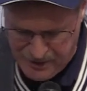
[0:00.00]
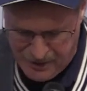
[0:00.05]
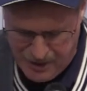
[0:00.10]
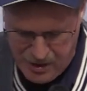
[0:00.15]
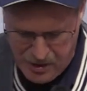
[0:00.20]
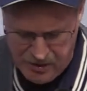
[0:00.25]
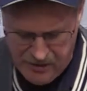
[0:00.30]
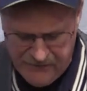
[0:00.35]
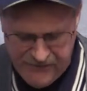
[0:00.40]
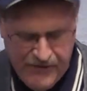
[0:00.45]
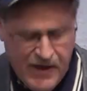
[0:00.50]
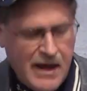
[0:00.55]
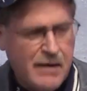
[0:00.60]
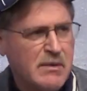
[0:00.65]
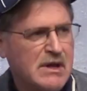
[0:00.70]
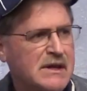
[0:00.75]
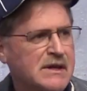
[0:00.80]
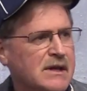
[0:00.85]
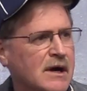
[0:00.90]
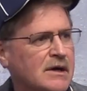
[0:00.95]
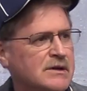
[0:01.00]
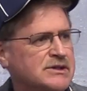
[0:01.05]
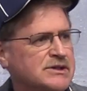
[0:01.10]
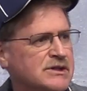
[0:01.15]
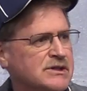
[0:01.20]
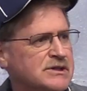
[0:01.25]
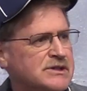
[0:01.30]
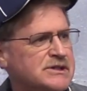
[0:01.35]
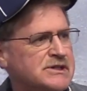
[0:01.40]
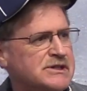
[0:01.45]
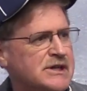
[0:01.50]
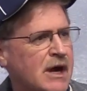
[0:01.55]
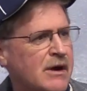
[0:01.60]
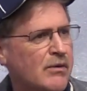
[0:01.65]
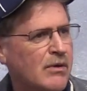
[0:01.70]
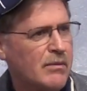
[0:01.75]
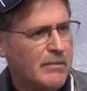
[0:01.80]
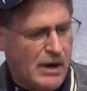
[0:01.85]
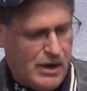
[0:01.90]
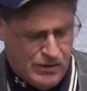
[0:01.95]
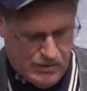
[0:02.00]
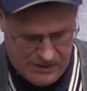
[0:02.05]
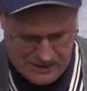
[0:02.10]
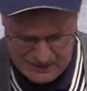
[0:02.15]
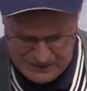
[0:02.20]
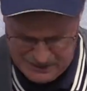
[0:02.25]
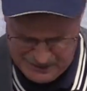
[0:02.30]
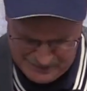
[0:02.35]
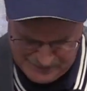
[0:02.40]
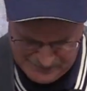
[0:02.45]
Hall of Fame induction ceremony.